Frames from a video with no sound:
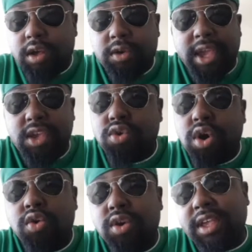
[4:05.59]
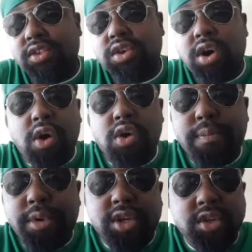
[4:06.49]
Okay, you got to look into your
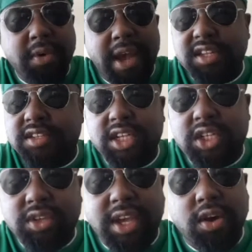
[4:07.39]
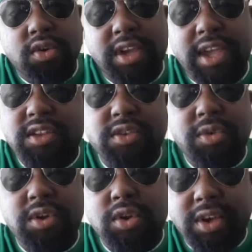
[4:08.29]
own personal ancestry and look
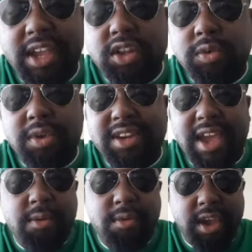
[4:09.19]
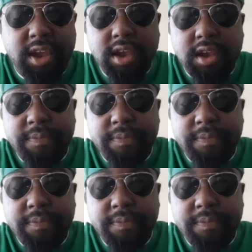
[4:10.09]
into it that way.